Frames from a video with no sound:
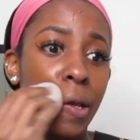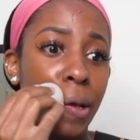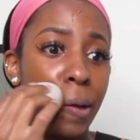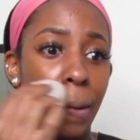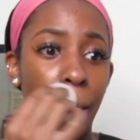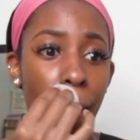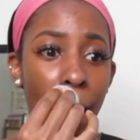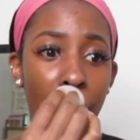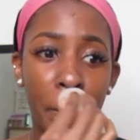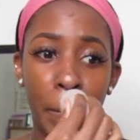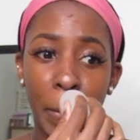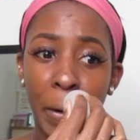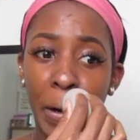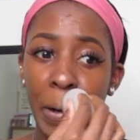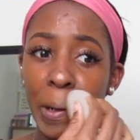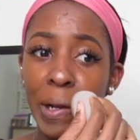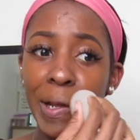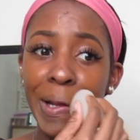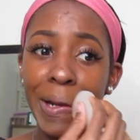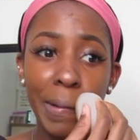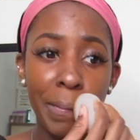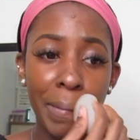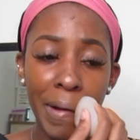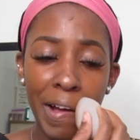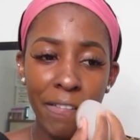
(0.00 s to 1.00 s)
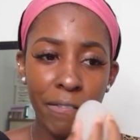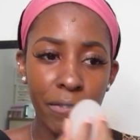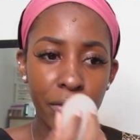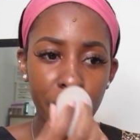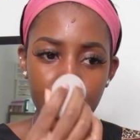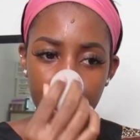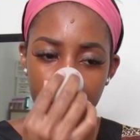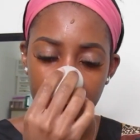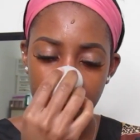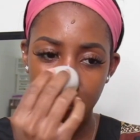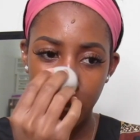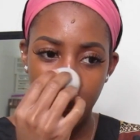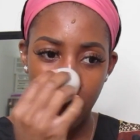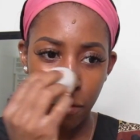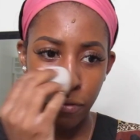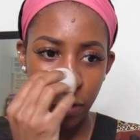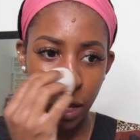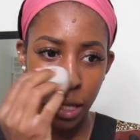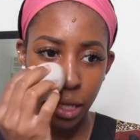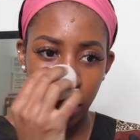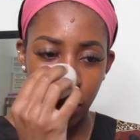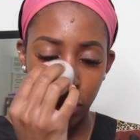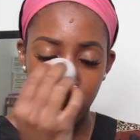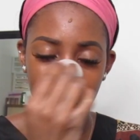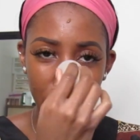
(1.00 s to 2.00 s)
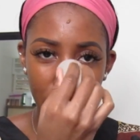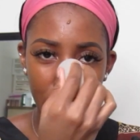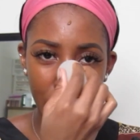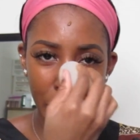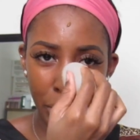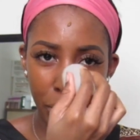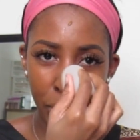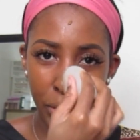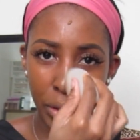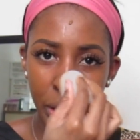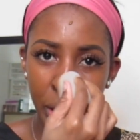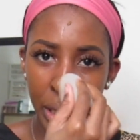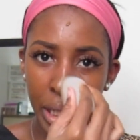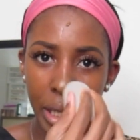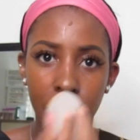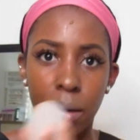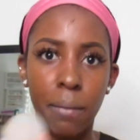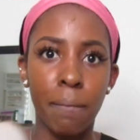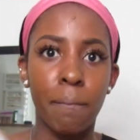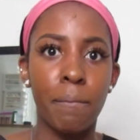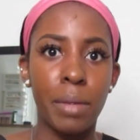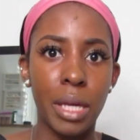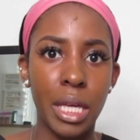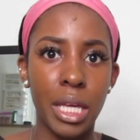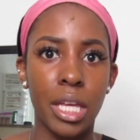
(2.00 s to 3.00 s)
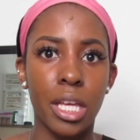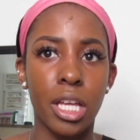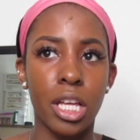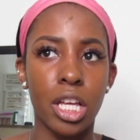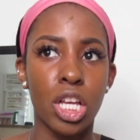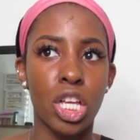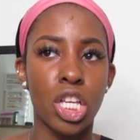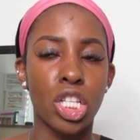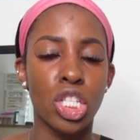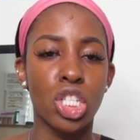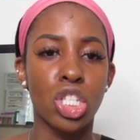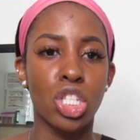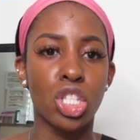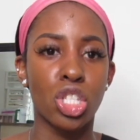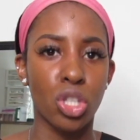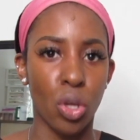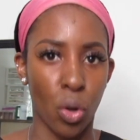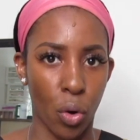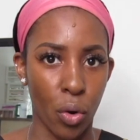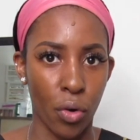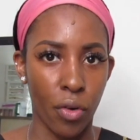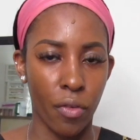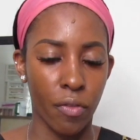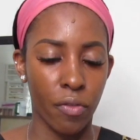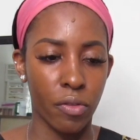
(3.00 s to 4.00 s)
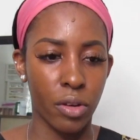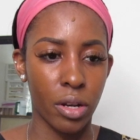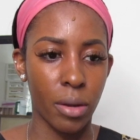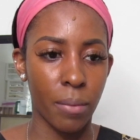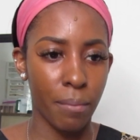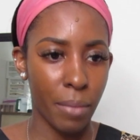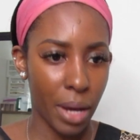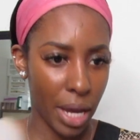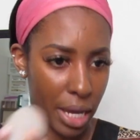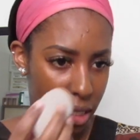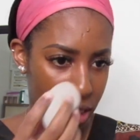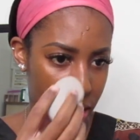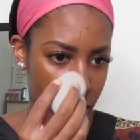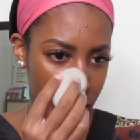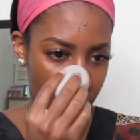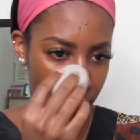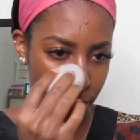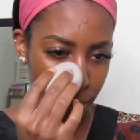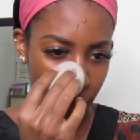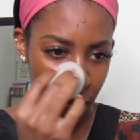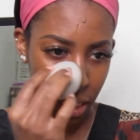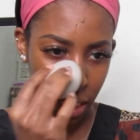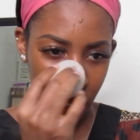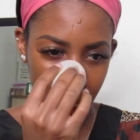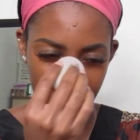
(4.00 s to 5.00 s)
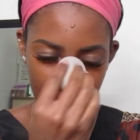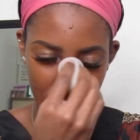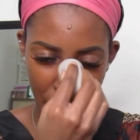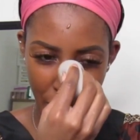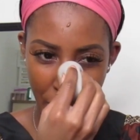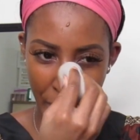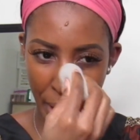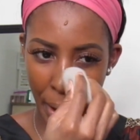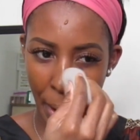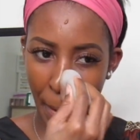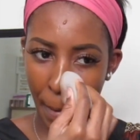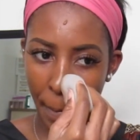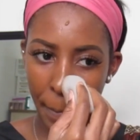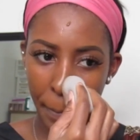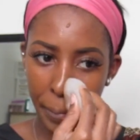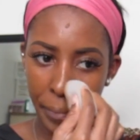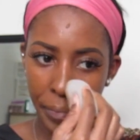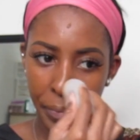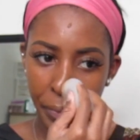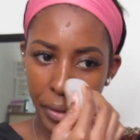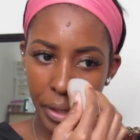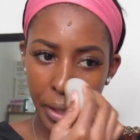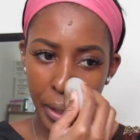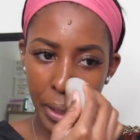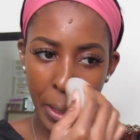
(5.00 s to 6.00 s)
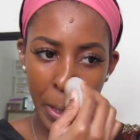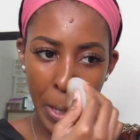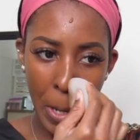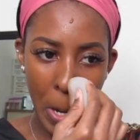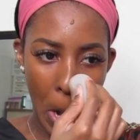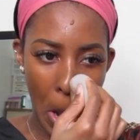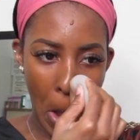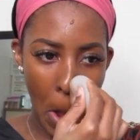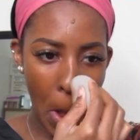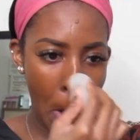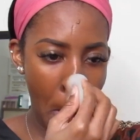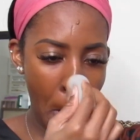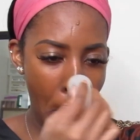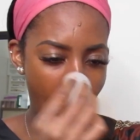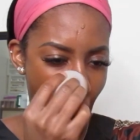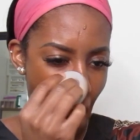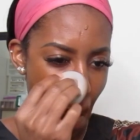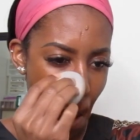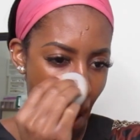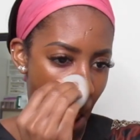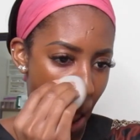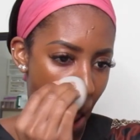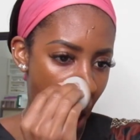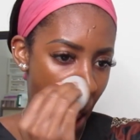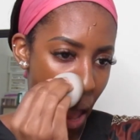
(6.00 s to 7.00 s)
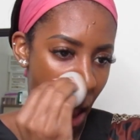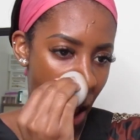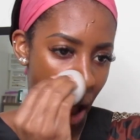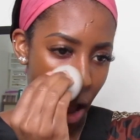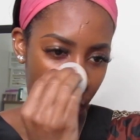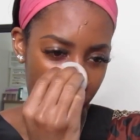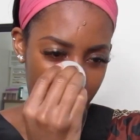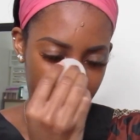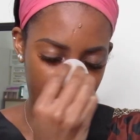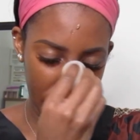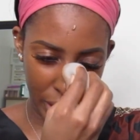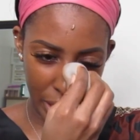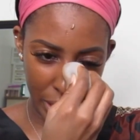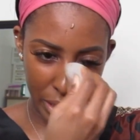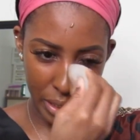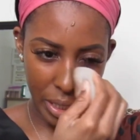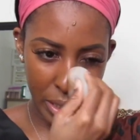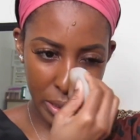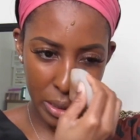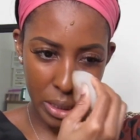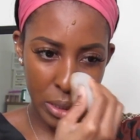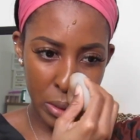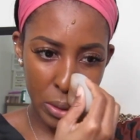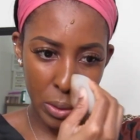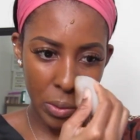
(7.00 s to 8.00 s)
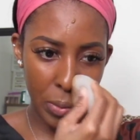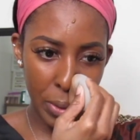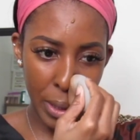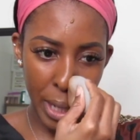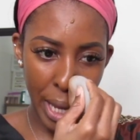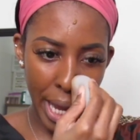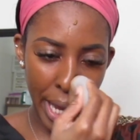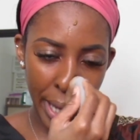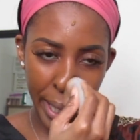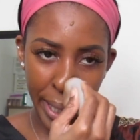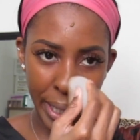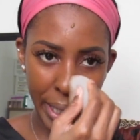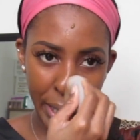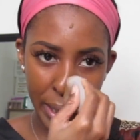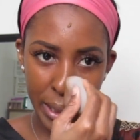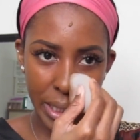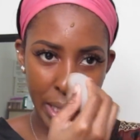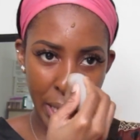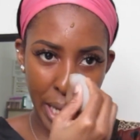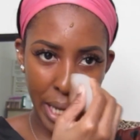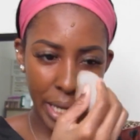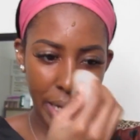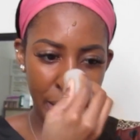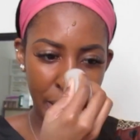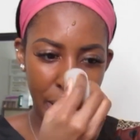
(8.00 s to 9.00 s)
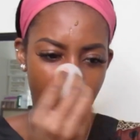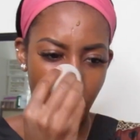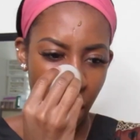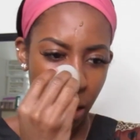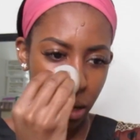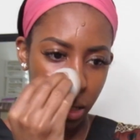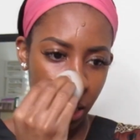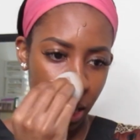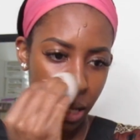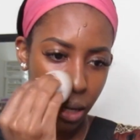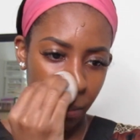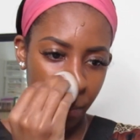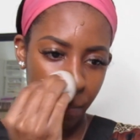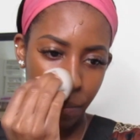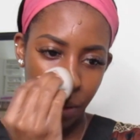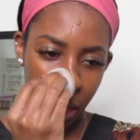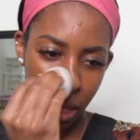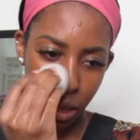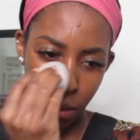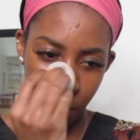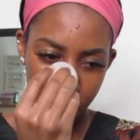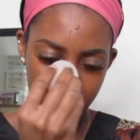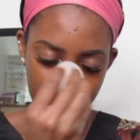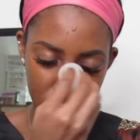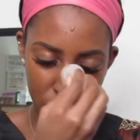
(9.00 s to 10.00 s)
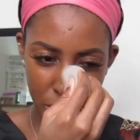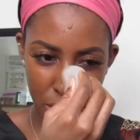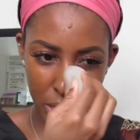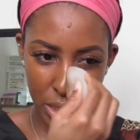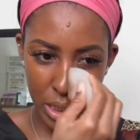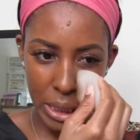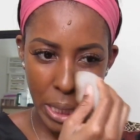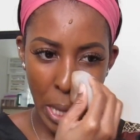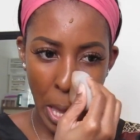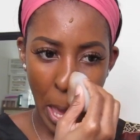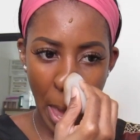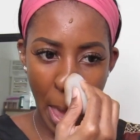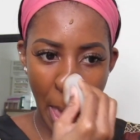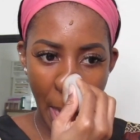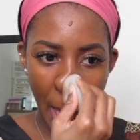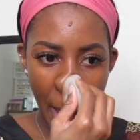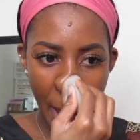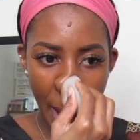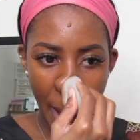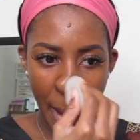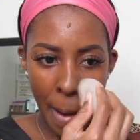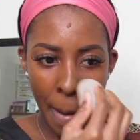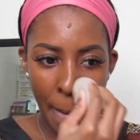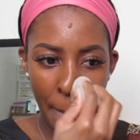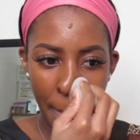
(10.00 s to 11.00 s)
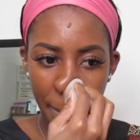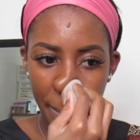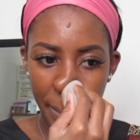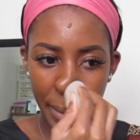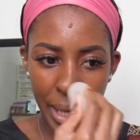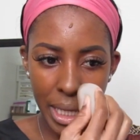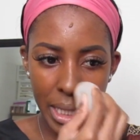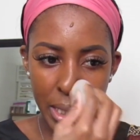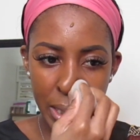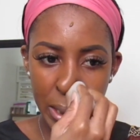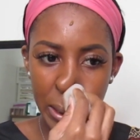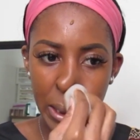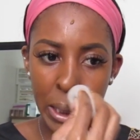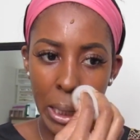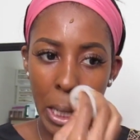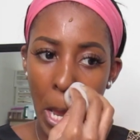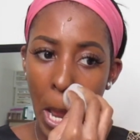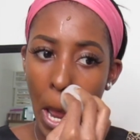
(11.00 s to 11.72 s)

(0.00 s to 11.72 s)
You don't have to clean up after yourself. Like, you're literally being served by somebody. Like, you know, I feel like that's so nice. And a lot of people just miss